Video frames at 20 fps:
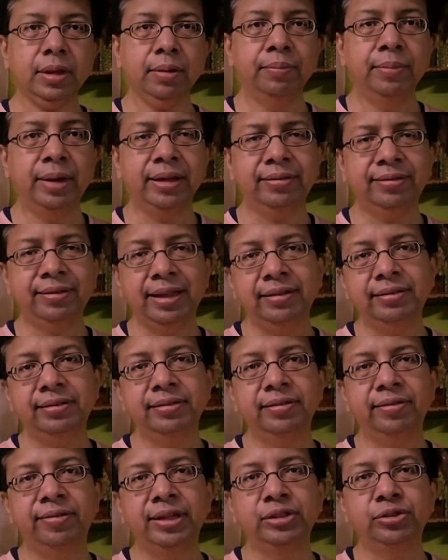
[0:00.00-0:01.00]
my sense
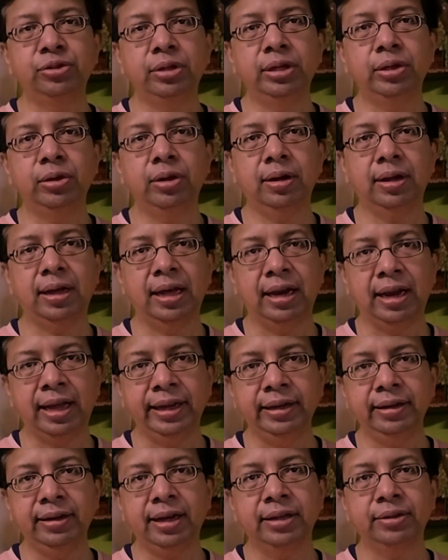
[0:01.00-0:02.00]
is eventually you'll
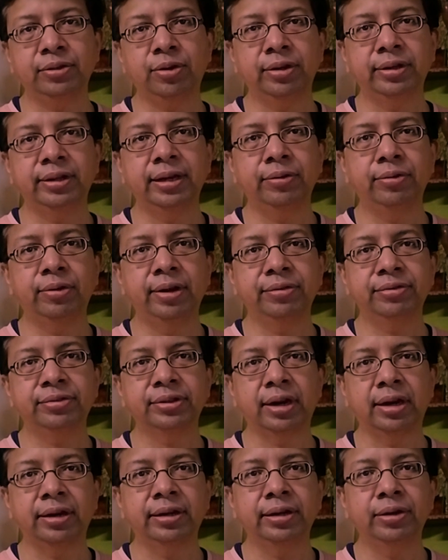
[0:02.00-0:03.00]
align. I thought that would have
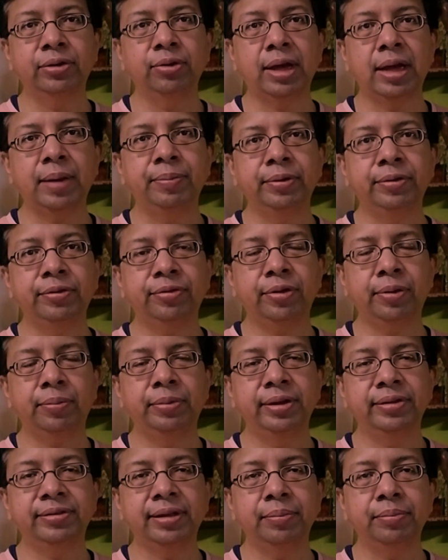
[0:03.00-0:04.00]
started to happen
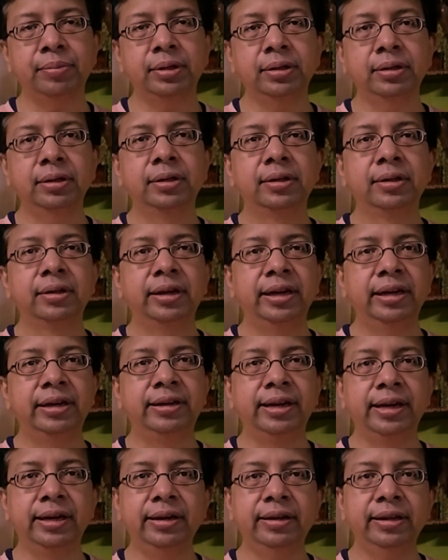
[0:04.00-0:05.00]
from December. It
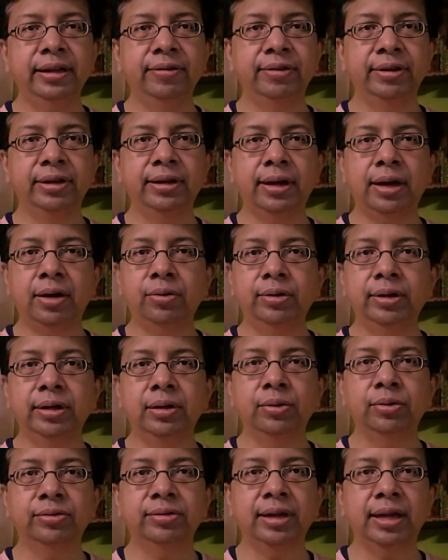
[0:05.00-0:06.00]
didn't. Even now, it
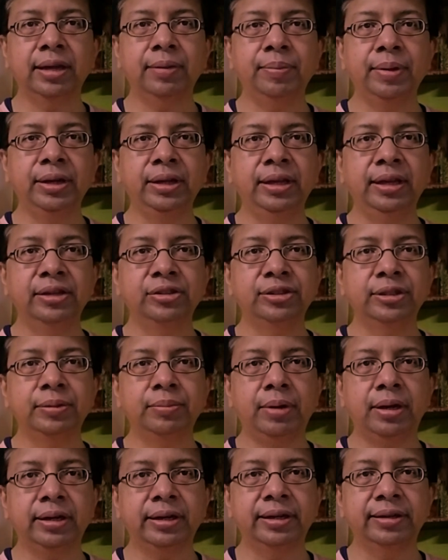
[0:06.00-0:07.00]
looks like many Asian
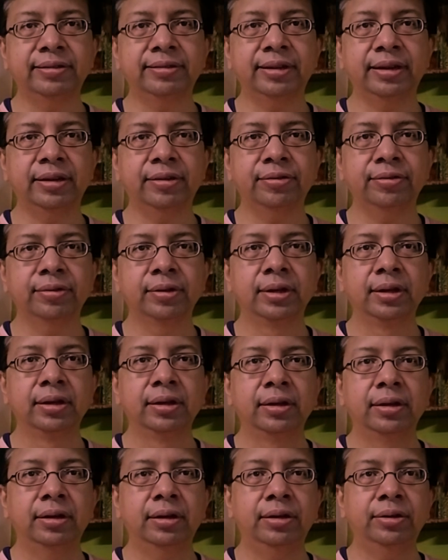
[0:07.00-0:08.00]
markets that have
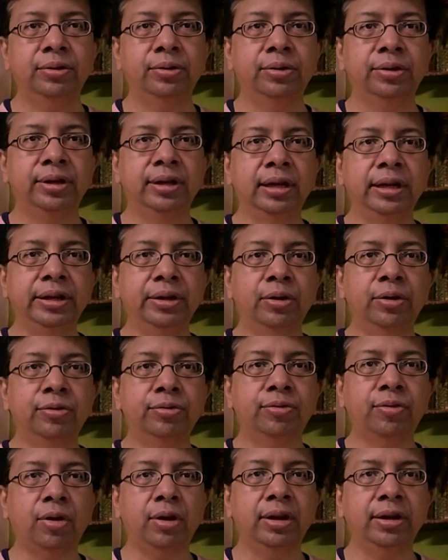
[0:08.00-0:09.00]
really not
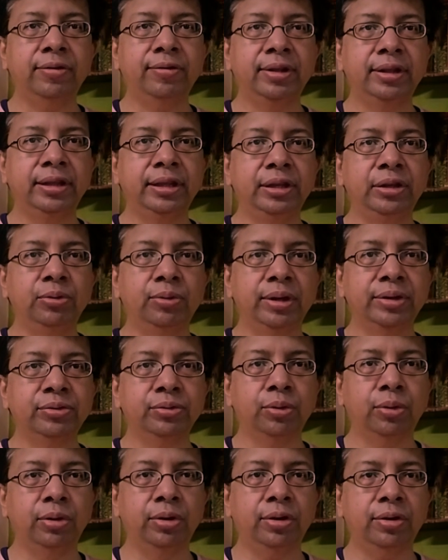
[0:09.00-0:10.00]
fallen when the US
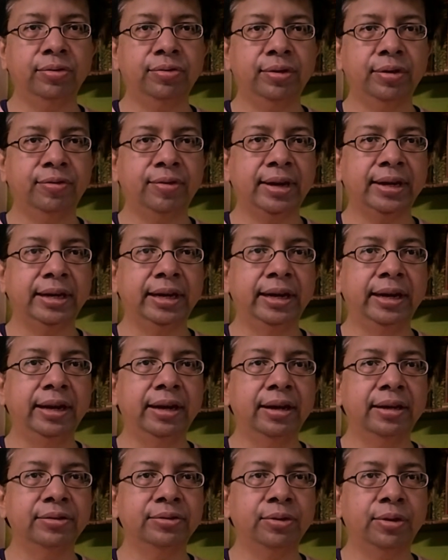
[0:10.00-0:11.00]
sold off. In fact,
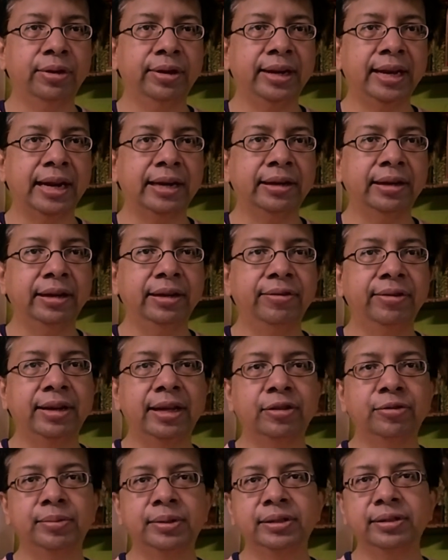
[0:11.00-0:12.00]
India has not reacted even
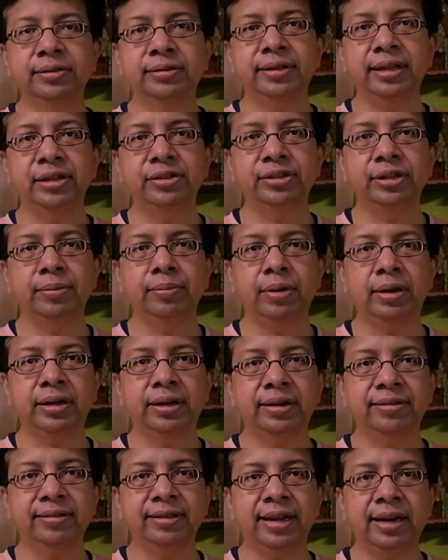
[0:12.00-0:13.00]
as much as Asian
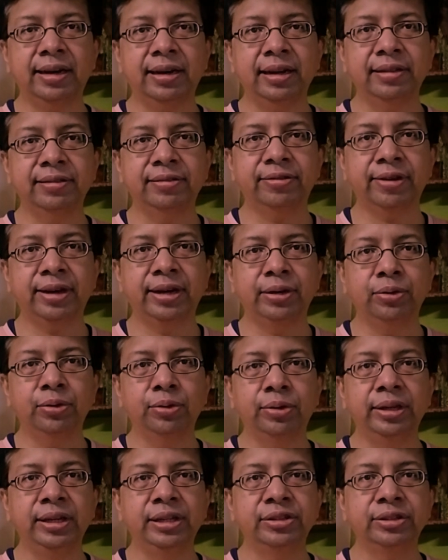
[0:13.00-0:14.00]
markets. They at least tried
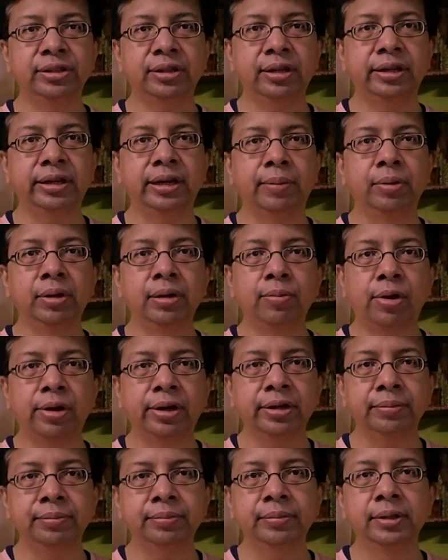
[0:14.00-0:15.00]
to reach a double
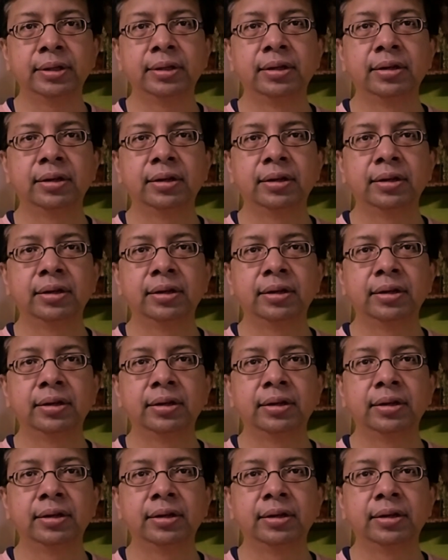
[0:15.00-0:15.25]
bottom